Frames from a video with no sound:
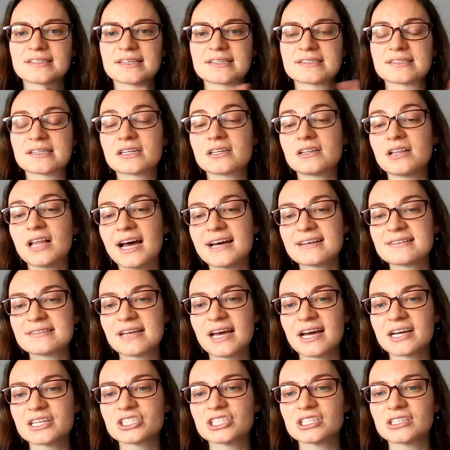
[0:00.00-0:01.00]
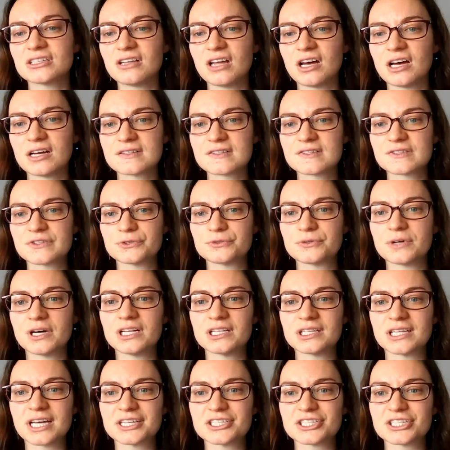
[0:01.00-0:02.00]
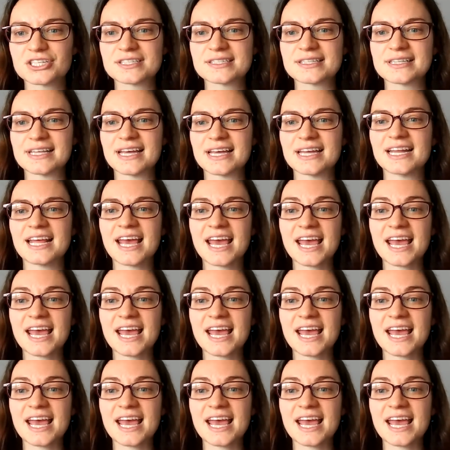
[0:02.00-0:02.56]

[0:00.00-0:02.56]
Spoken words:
says a class action lawsuit alleges that